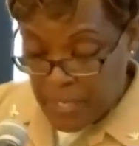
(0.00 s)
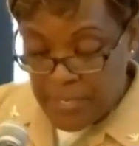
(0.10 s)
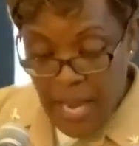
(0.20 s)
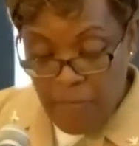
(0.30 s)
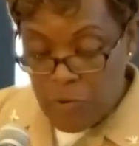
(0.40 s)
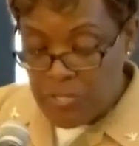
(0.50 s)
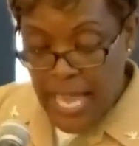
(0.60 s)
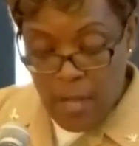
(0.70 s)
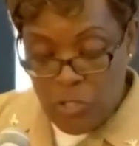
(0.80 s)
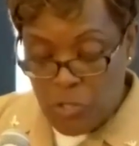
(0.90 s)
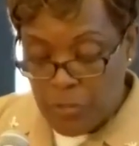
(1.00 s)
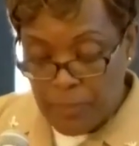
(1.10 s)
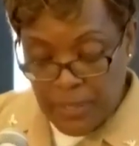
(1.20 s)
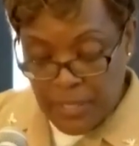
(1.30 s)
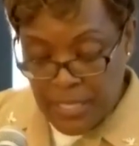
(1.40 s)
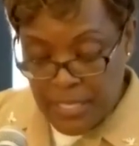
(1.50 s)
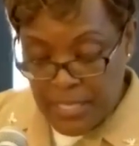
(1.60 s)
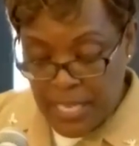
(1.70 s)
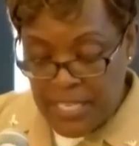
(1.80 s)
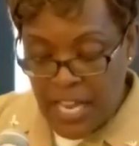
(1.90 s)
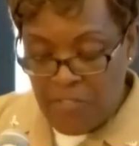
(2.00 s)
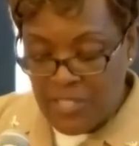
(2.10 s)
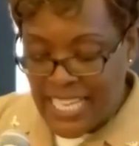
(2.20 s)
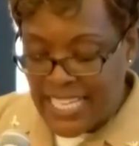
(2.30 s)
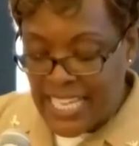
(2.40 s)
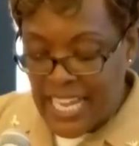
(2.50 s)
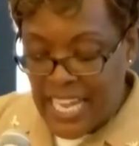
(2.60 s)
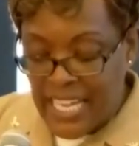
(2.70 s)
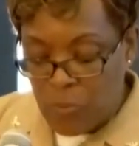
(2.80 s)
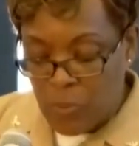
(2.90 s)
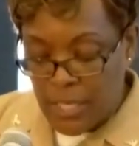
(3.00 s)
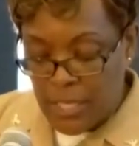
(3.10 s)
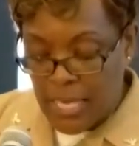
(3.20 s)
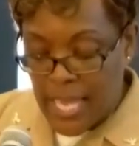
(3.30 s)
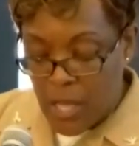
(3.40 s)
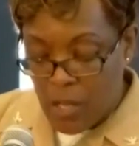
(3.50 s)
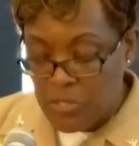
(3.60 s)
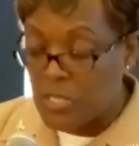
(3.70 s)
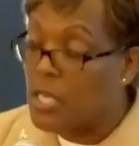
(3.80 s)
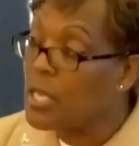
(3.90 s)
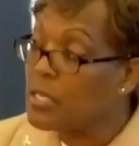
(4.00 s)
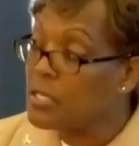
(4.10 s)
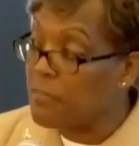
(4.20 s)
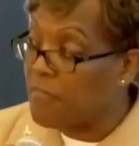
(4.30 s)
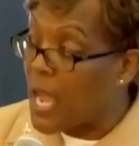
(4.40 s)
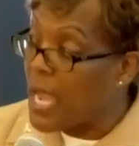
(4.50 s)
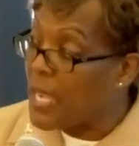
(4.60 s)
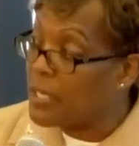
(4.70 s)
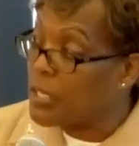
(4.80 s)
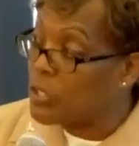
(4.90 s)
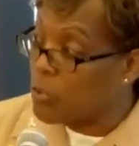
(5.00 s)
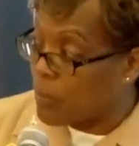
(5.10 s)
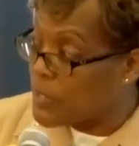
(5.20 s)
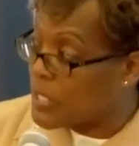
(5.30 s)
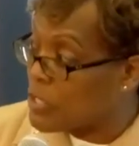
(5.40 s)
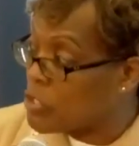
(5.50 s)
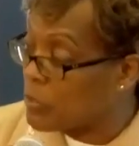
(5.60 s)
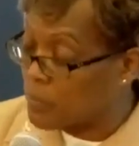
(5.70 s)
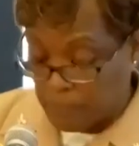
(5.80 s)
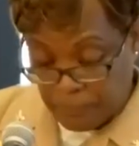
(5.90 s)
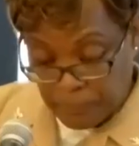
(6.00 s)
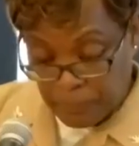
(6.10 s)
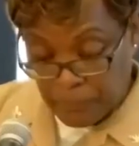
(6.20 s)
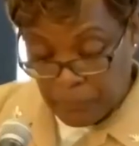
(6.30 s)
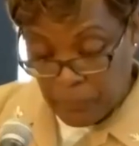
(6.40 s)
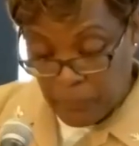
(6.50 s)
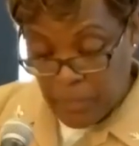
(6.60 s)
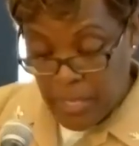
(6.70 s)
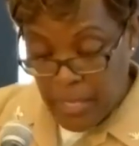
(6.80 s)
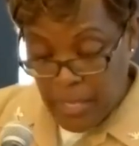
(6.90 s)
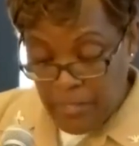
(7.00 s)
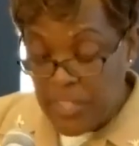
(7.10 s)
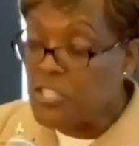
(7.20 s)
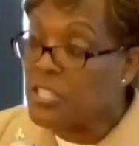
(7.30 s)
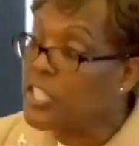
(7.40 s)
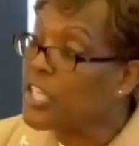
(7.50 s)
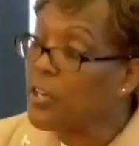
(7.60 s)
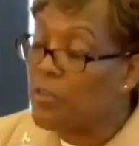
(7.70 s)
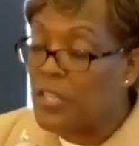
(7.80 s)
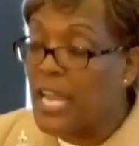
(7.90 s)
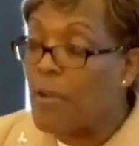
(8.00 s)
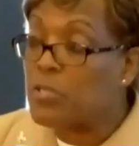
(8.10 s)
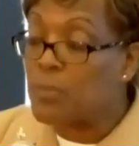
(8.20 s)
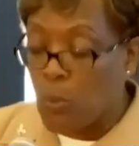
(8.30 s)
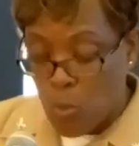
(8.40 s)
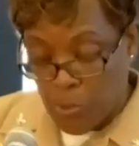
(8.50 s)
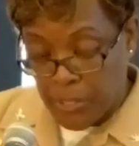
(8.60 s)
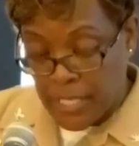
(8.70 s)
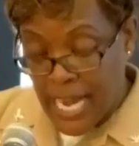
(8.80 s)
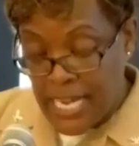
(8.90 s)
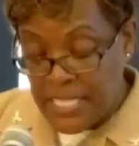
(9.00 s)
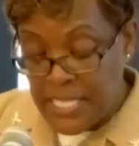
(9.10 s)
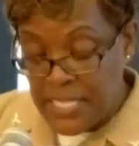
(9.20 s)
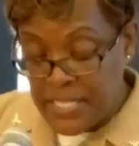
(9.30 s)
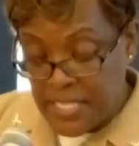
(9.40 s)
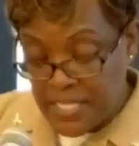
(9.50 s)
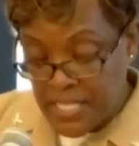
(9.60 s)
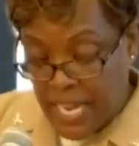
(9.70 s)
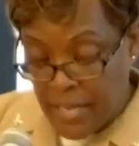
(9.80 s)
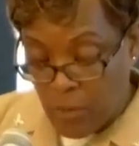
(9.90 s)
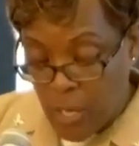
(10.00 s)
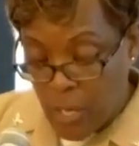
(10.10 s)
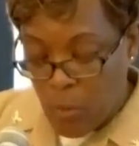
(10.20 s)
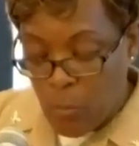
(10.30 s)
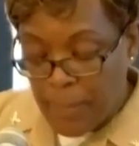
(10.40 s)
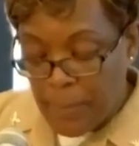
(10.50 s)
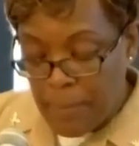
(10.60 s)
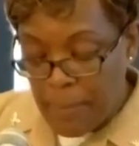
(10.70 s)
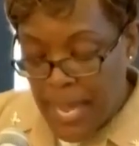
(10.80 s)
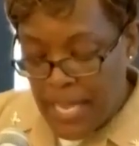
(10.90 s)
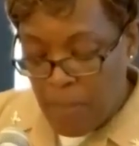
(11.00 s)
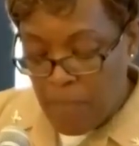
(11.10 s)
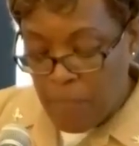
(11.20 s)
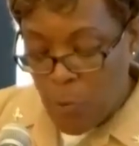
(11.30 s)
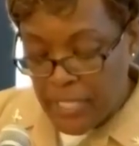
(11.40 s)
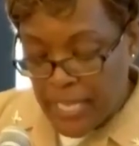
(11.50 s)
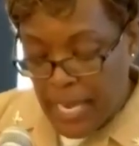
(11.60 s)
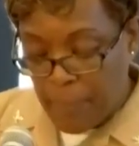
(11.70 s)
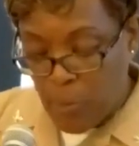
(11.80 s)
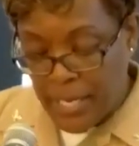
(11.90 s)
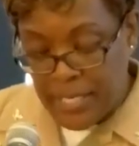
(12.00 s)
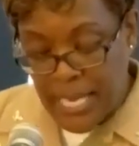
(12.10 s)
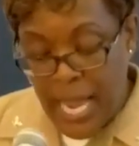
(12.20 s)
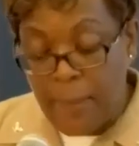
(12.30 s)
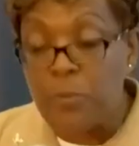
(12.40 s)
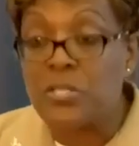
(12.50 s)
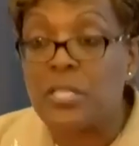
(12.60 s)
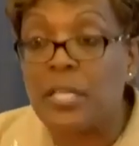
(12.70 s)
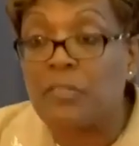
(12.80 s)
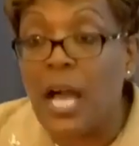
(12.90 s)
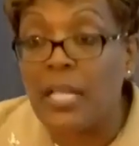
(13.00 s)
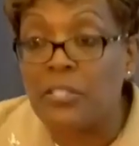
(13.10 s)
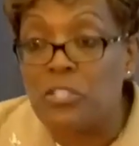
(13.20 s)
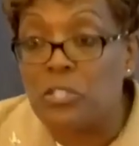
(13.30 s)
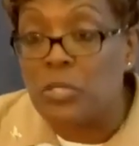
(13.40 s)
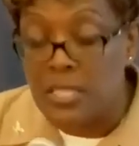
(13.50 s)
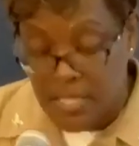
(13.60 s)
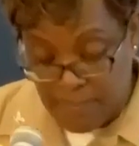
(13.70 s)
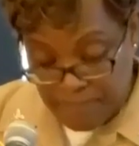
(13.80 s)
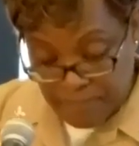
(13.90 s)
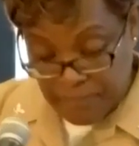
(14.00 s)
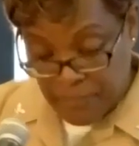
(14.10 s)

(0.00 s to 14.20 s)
Never doubt your abilities and never let anyone else define your potential. The year that I was born, in 1968, women made up 48.9% of college students.